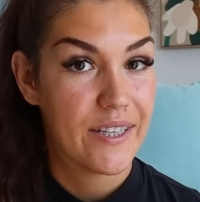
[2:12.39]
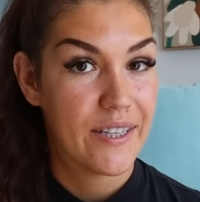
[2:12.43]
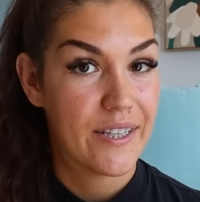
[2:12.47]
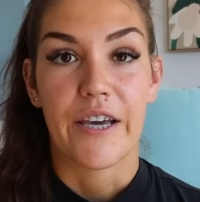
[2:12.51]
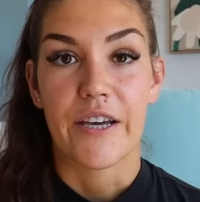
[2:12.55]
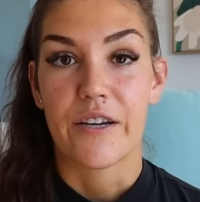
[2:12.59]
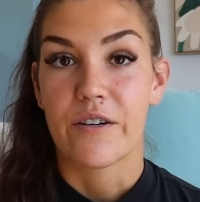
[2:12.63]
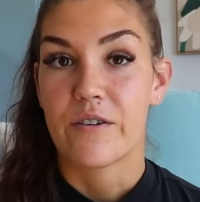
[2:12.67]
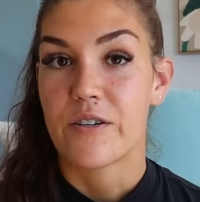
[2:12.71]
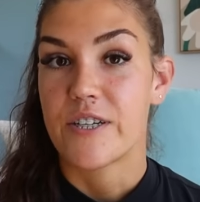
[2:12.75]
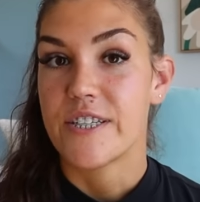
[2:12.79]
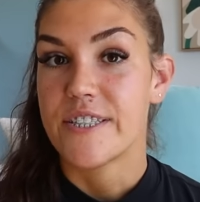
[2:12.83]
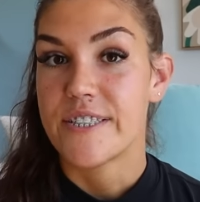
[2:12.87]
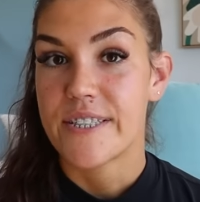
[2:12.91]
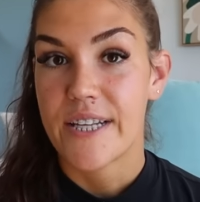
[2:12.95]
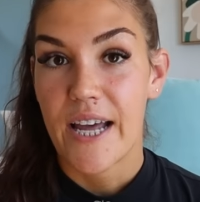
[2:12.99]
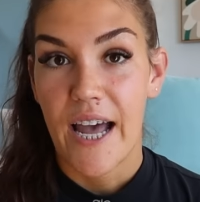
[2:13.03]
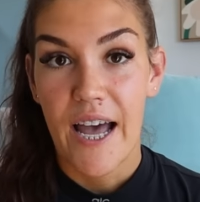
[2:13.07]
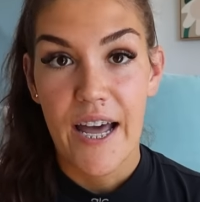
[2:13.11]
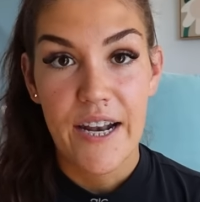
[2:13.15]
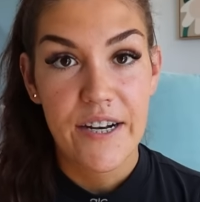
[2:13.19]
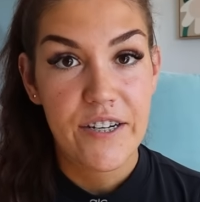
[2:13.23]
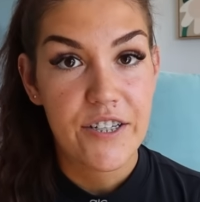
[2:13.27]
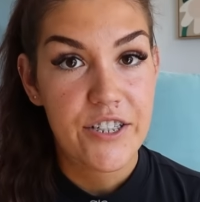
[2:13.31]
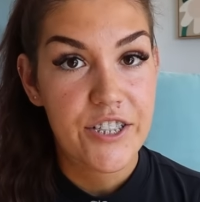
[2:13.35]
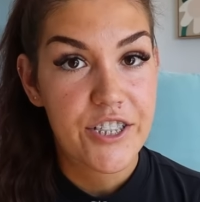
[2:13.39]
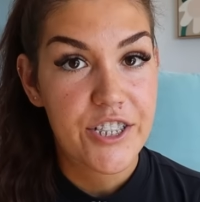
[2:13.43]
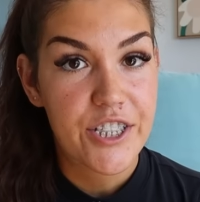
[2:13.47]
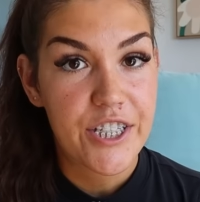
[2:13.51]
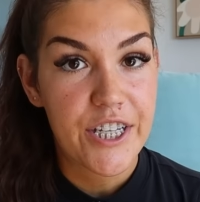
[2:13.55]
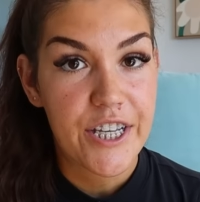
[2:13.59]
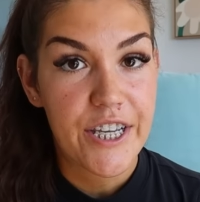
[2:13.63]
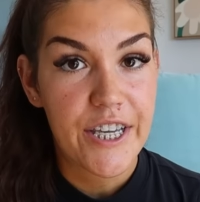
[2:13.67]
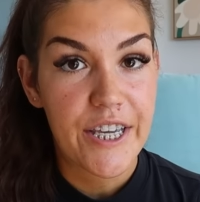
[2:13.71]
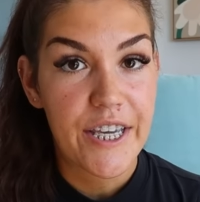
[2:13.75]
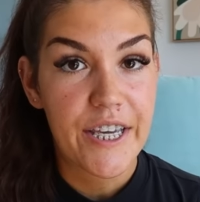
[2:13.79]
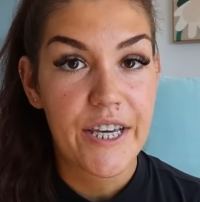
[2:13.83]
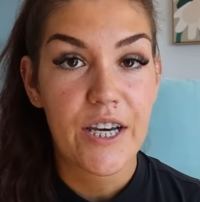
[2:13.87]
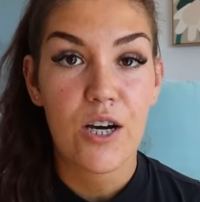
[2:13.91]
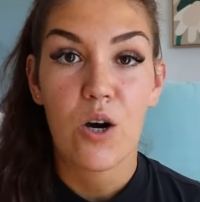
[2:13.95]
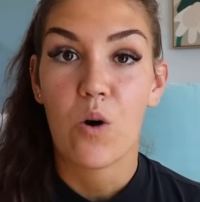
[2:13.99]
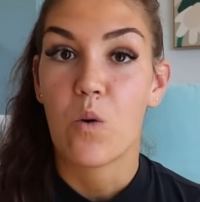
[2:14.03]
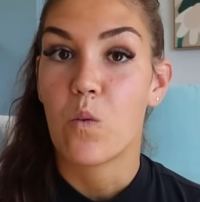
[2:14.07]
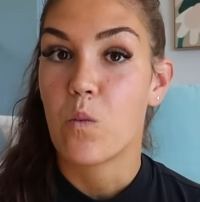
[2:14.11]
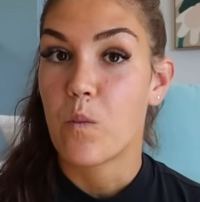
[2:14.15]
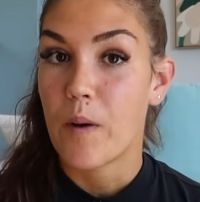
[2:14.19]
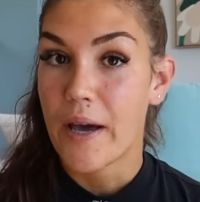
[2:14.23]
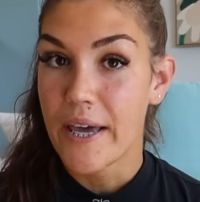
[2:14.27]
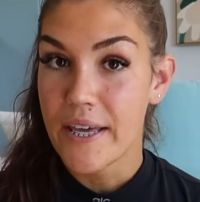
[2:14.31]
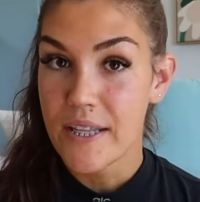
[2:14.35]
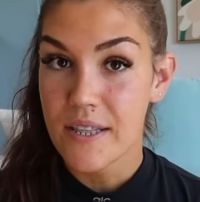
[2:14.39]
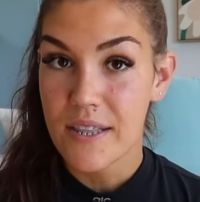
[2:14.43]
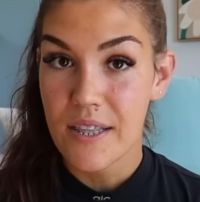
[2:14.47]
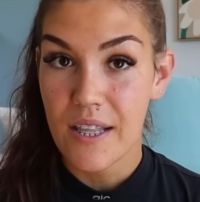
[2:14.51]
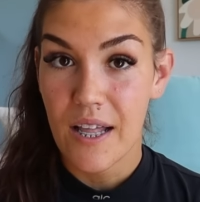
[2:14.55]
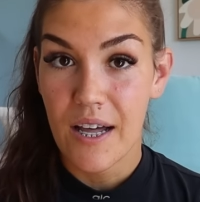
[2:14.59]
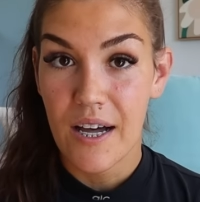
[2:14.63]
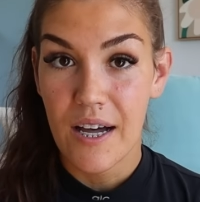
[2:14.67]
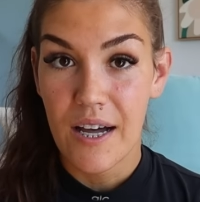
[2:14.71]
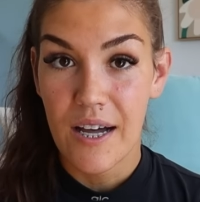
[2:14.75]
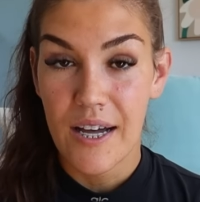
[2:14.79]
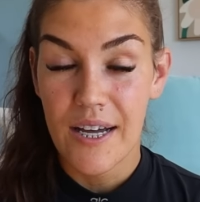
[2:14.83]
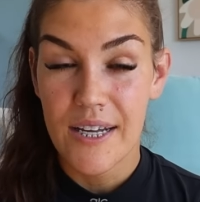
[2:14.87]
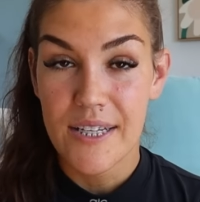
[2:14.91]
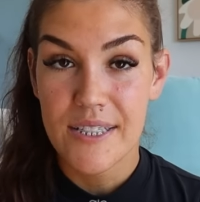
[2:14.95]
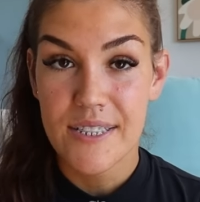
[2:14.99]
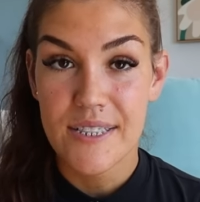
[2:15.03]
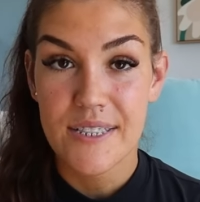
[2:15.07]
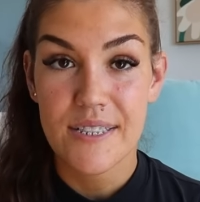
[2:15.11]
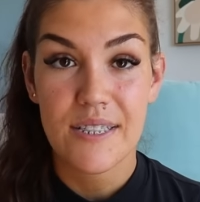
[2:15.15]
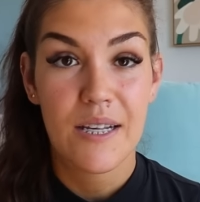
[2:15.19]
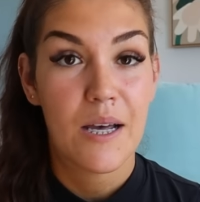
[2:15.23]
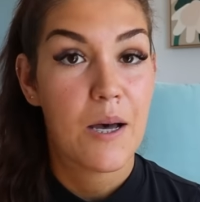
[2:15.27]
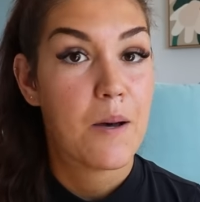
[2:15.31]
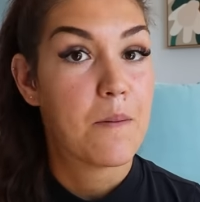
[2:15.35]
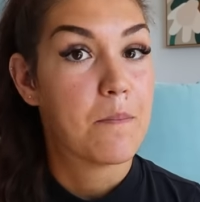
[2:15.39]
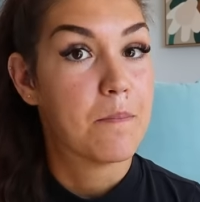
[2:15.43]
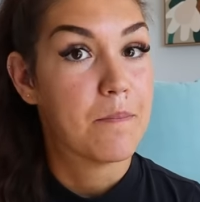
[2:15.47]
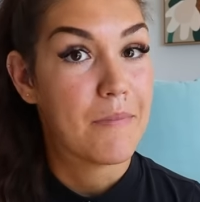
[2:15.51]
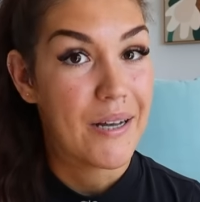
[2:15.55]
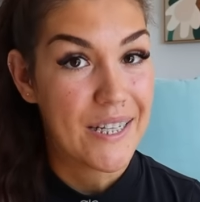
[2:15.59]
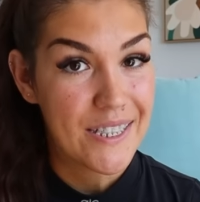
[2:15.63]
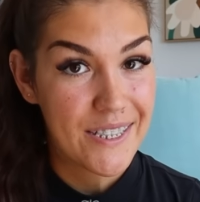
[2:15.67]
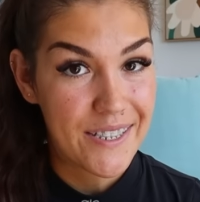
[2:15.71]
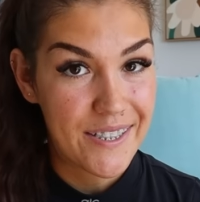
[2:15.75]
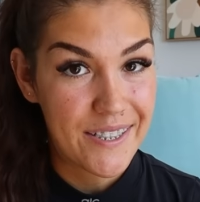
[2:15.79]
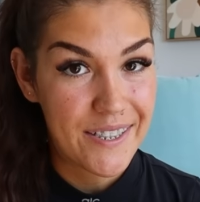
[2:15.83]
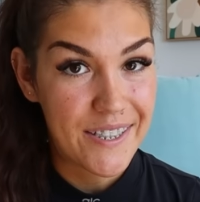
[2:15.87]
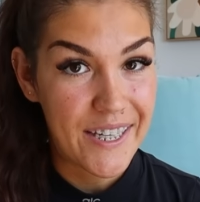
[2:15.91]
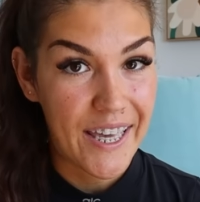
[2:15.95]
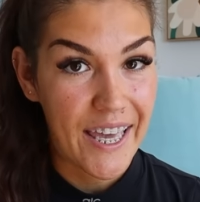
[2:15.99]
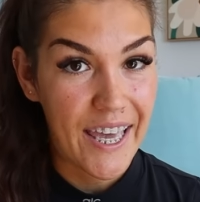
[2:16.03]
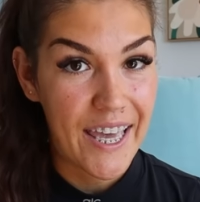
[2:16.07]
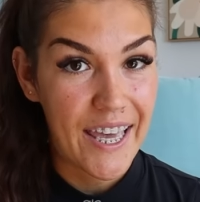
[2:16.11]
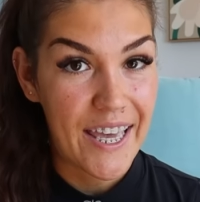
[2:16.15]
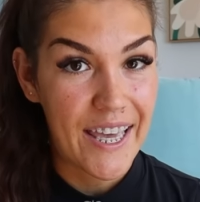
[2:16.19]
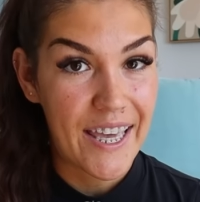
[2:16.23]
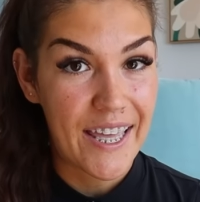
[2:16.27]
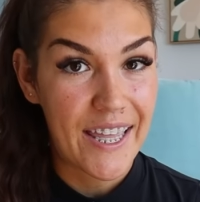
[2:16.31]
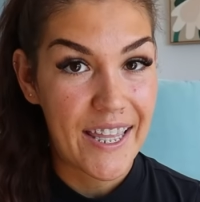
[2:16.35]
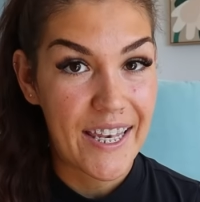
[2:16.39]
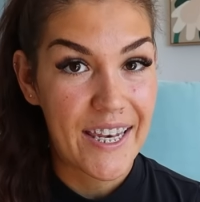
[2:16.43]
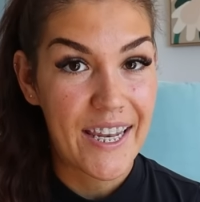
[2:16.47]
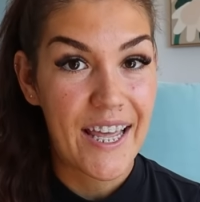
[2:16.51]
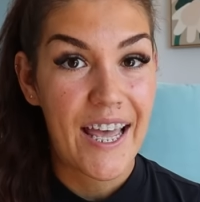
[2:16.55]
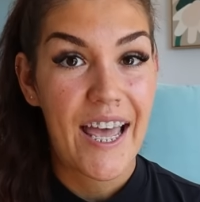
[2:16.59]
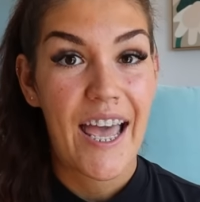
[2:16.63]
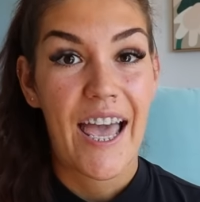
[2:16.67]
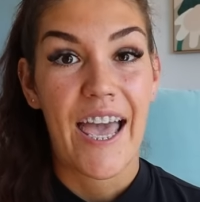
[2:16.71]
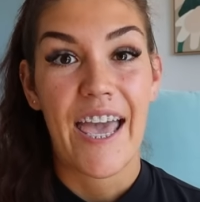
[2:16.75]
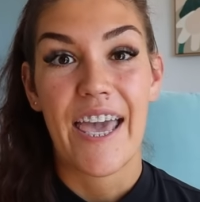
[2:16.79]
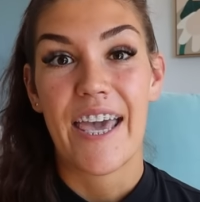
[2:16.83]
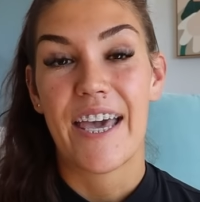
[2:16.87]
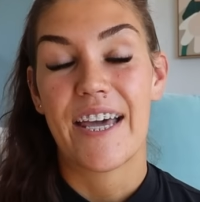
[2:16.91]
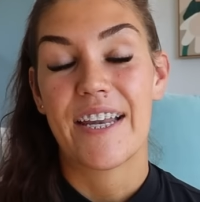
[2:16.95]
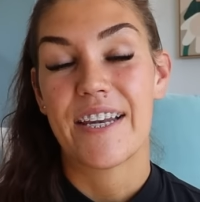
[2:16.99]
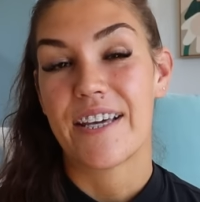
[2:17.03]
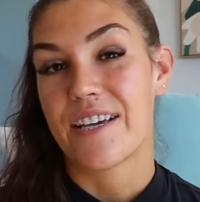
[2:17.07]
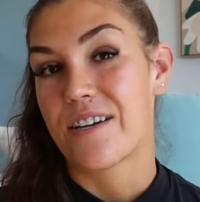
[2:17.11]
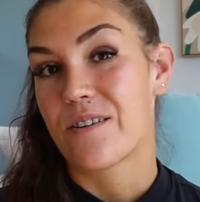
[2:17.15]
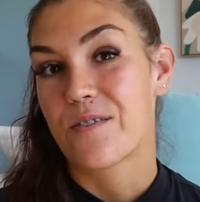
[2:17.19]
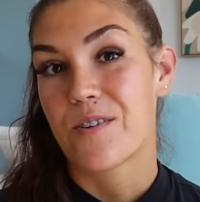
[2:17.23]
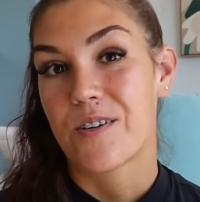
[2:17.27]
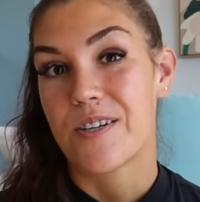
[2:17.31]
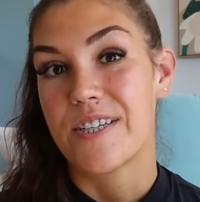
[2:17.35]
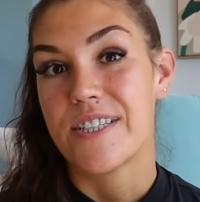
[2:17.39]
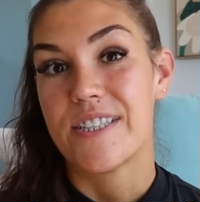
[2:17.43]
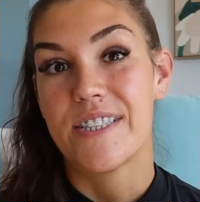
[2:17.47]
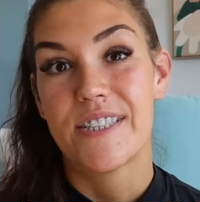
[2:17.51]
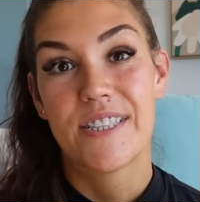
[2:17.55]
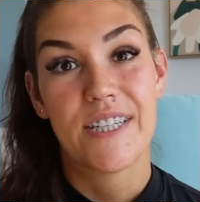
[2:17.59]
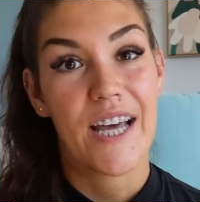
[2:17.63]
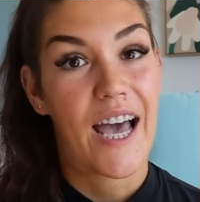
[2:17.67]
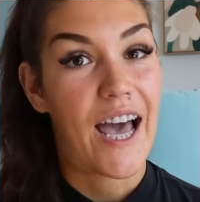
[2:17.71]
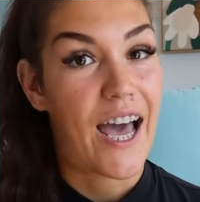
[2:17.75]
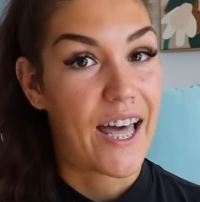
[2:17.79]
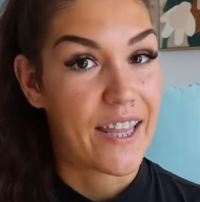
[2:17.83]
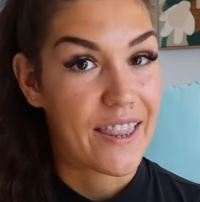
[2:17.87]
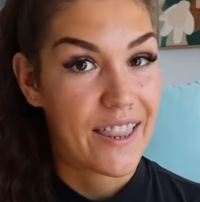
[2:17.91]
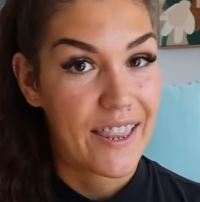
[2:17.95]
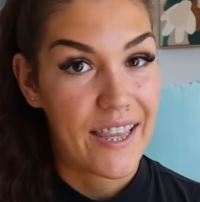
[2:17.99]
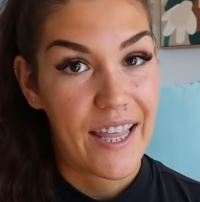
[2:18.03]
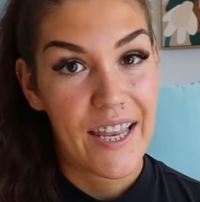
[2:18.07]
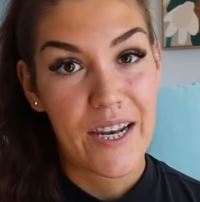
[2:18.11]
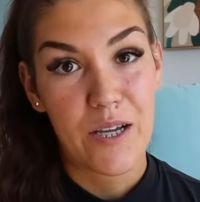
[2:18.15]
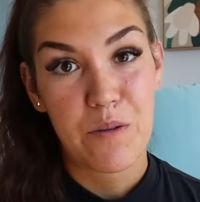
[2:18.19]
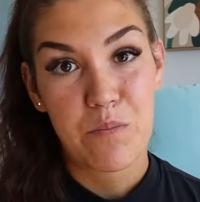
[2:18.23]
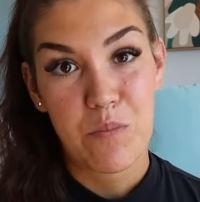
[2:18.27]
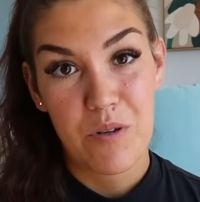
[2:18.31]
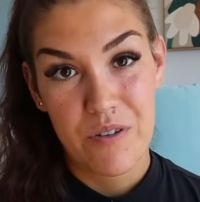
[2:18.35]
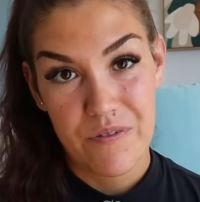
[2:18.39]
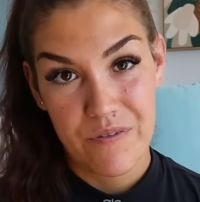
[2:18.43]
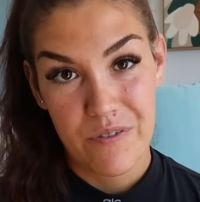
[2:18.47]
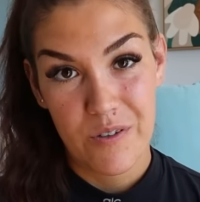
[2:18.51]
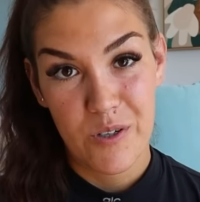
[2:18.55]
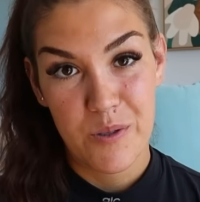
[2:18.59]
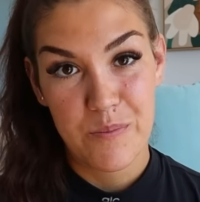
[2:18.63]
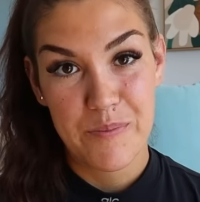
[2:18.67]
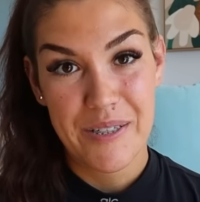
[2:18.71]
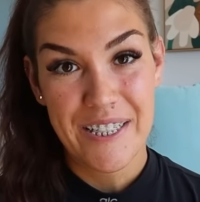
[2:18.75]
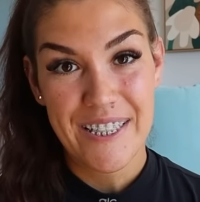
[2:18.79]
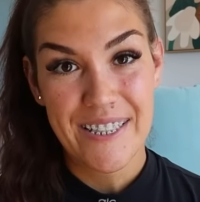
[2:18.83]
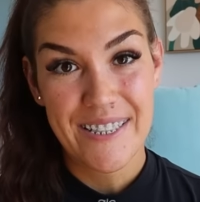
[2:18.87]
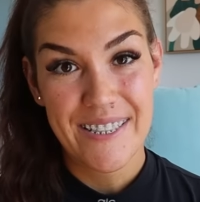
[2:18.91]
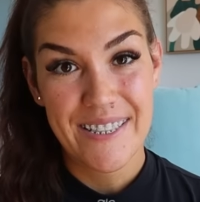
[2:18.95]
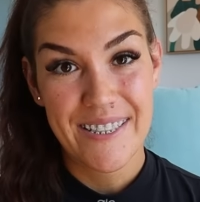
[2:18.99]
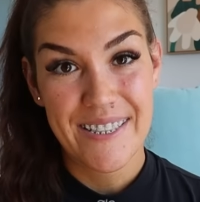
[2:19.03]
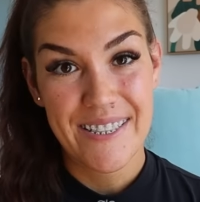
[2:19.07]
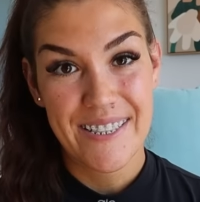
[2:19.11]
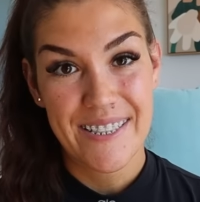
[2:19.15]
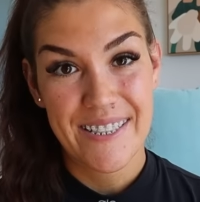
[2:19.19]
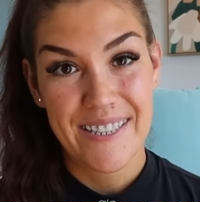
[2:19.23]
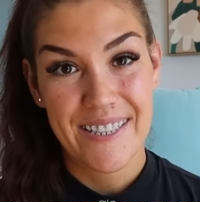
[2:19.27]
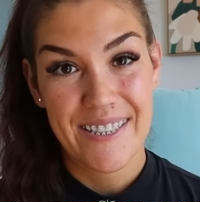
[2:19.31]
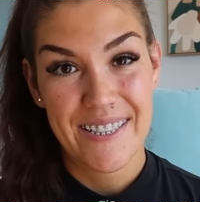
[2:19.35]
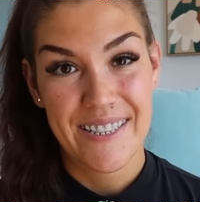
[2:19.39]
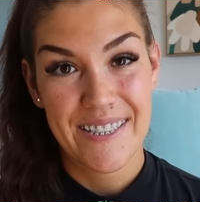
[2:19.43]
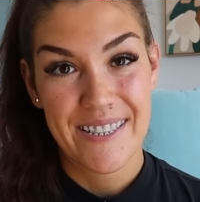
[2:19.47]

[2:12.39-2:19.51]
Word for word: increased energy, weight loss, muscle gain, and increased athletic performance.